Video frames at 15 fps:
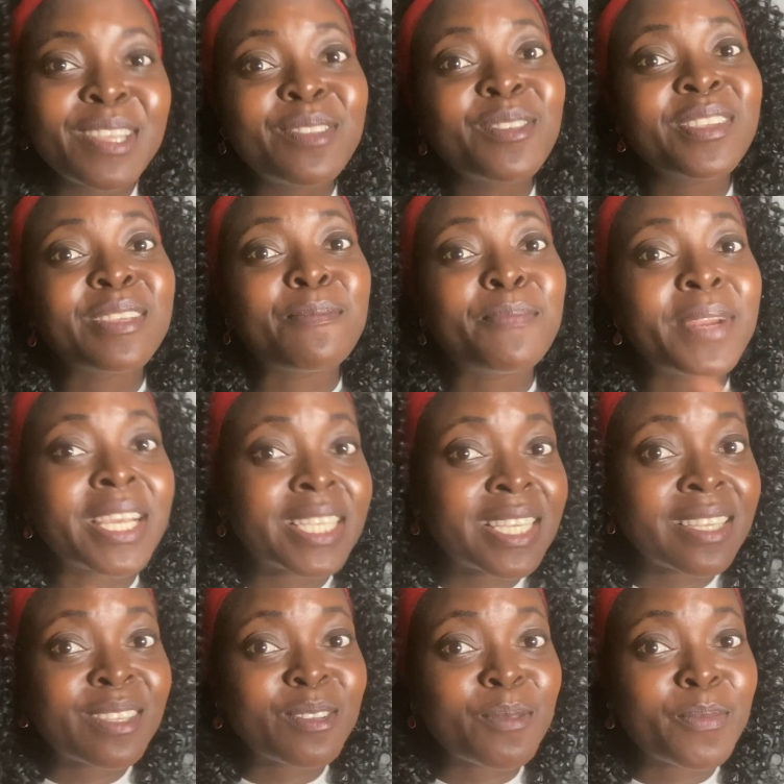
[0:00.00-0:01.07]
It was a
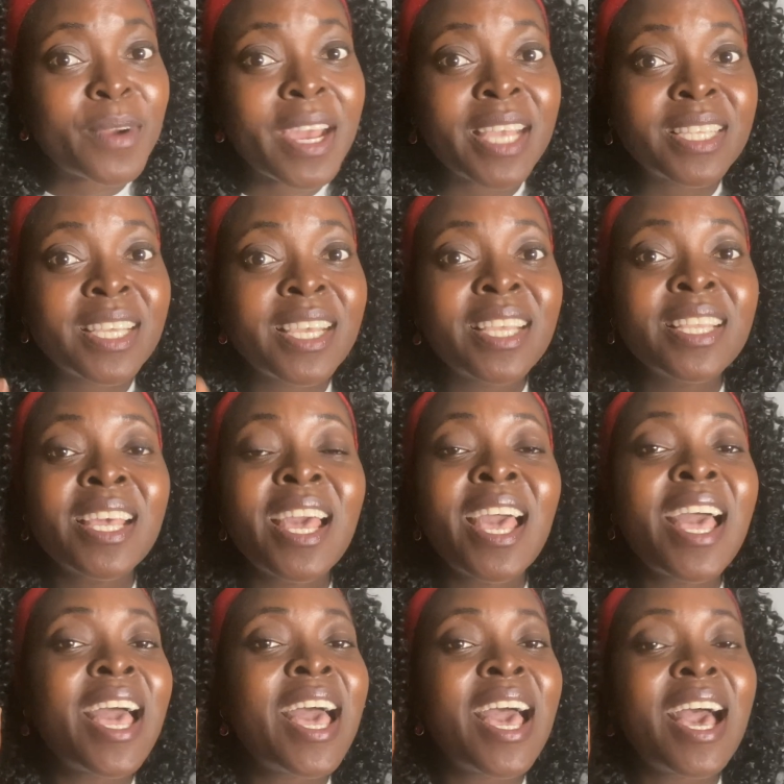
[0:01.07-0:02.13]
pleasant surprise.
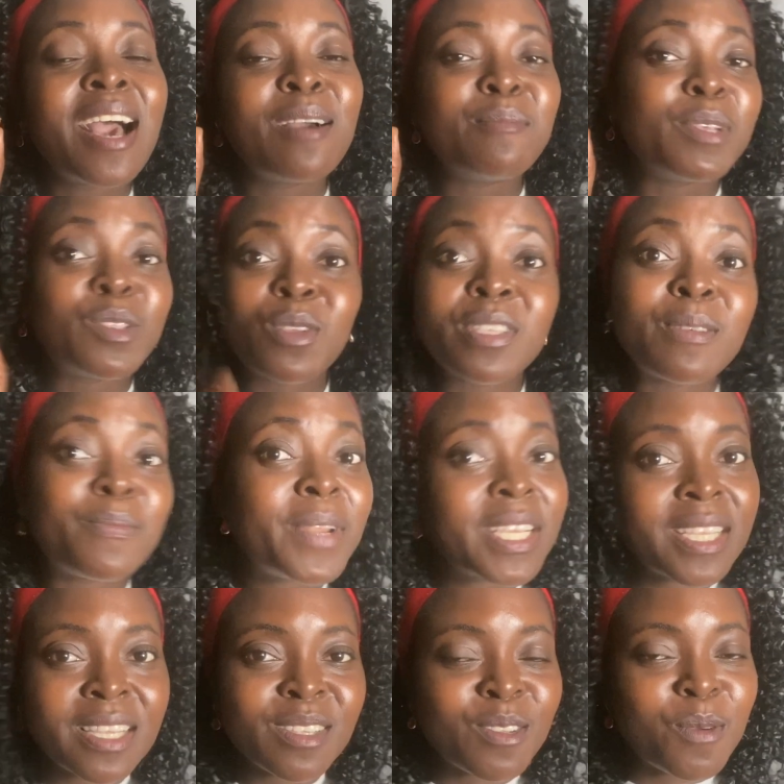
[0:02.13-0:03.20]
Um, it was a
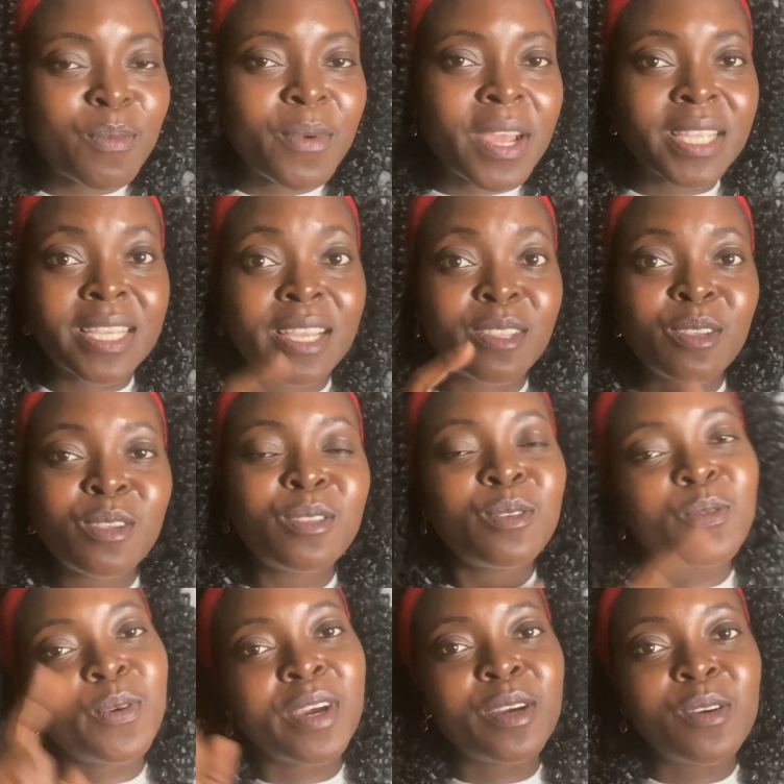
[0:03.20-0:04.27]
pleasant surprise. I told
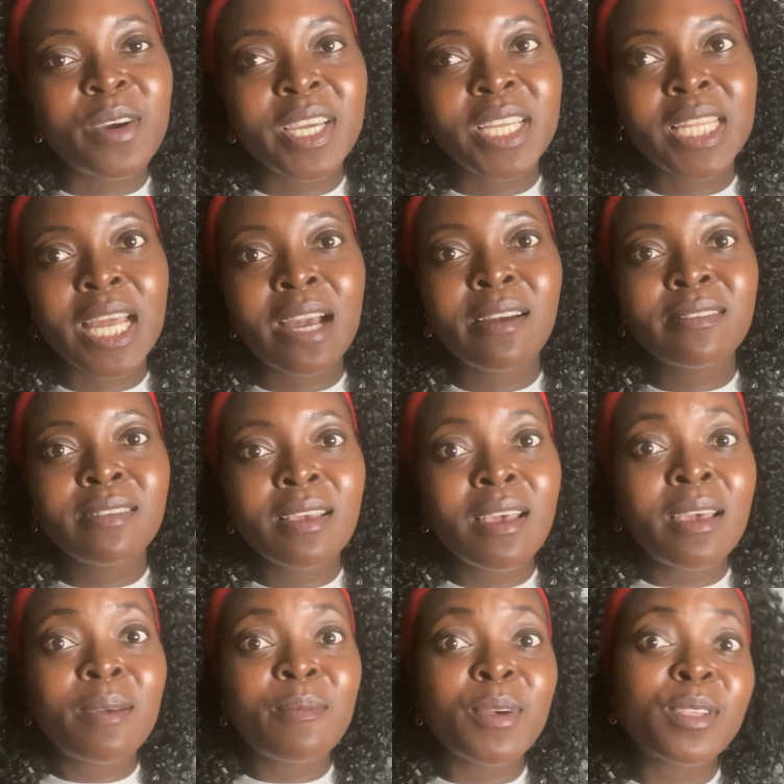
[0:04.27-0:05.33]
you we we're going out,
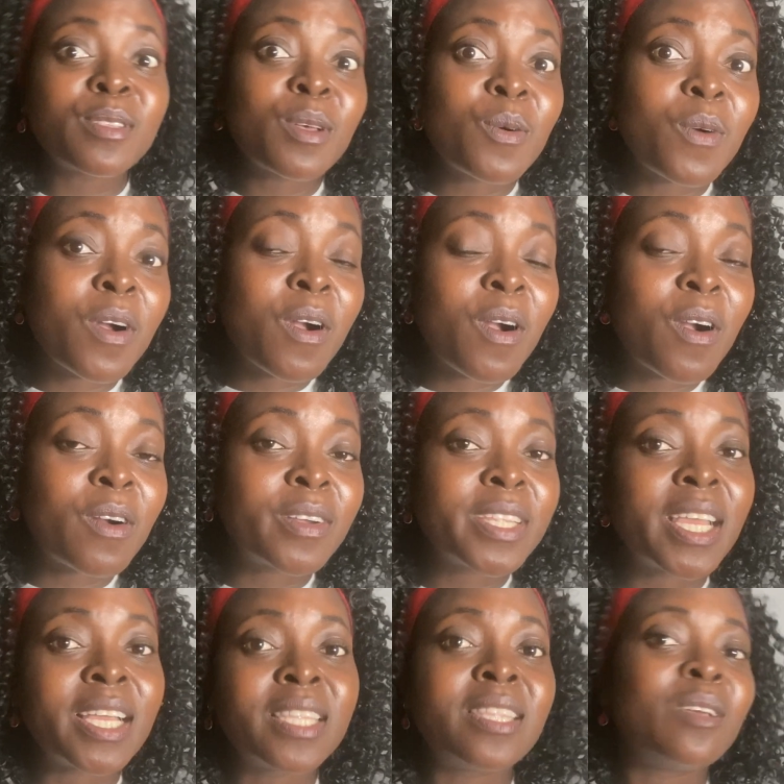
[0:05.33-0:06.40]
but someone called
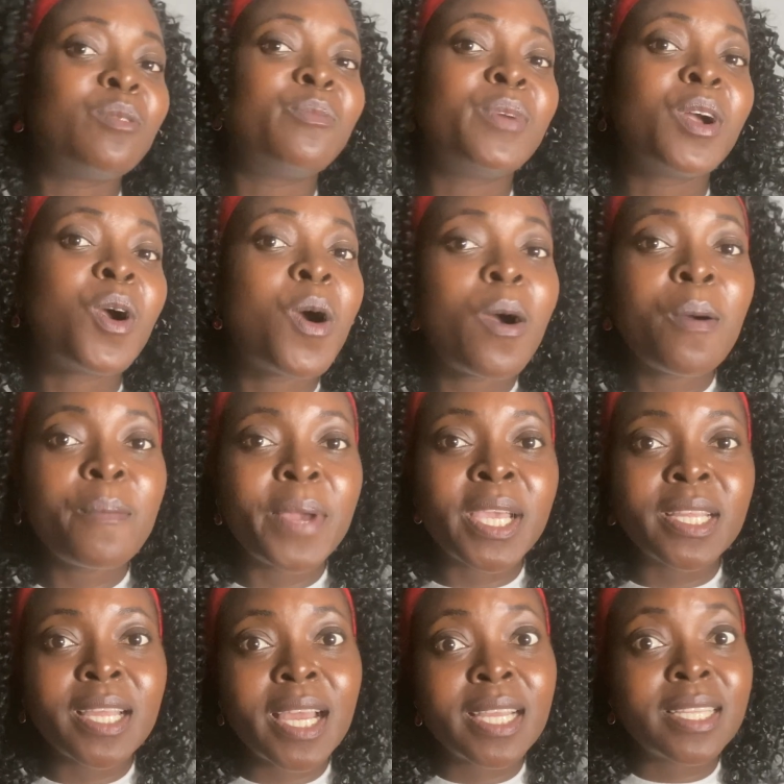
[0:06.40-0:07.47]
that they will be
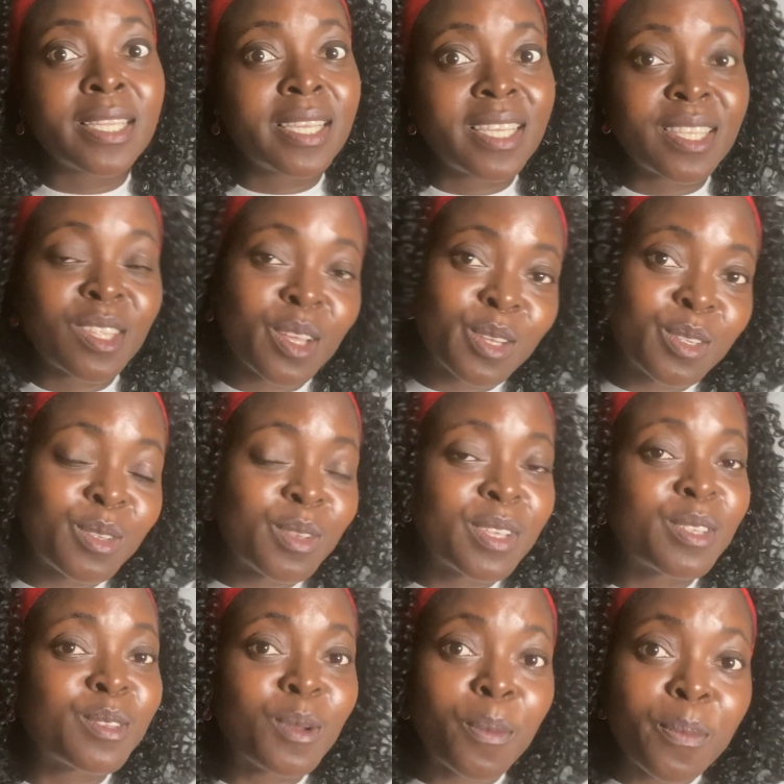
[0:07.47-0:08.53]
coming and it turned to a
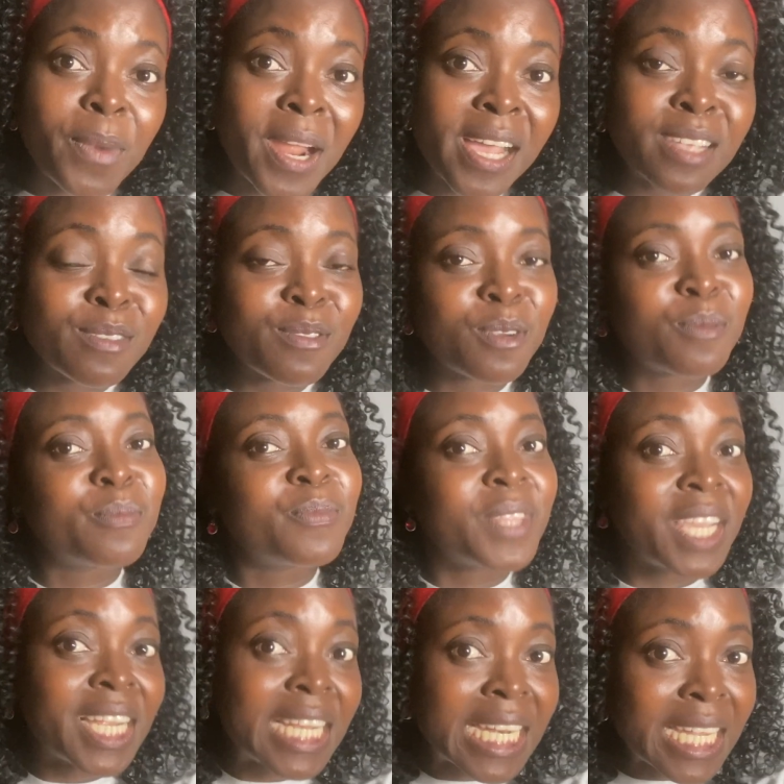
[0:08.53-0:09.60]
surprise from
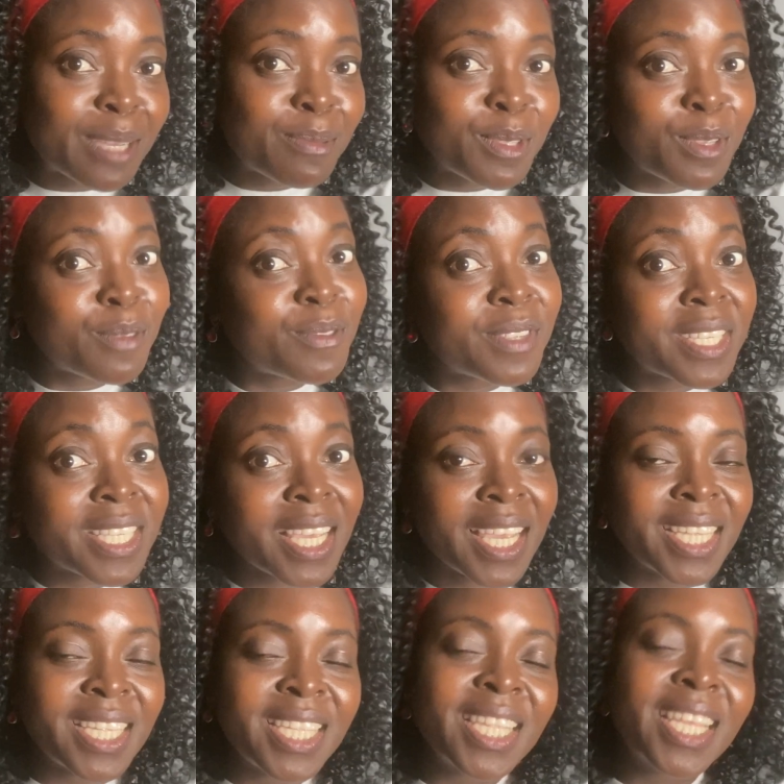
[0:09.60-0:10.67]
the clips you've seen.